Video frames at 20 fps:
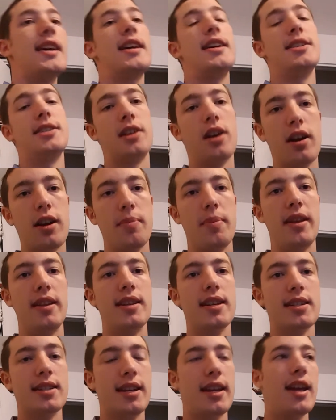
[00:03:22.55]
is going to be
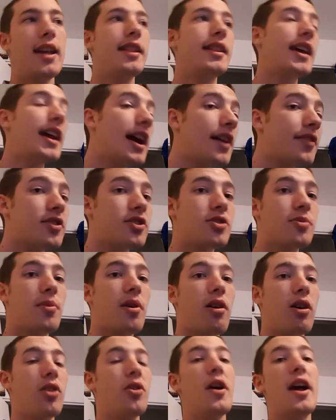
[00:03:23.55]
Disney. Day After
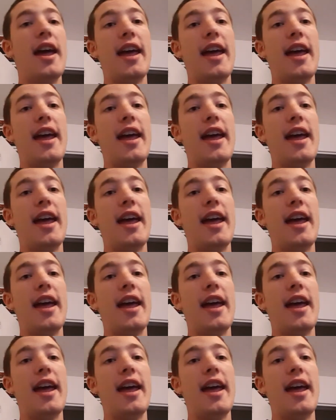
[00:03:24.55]
Tomorrow.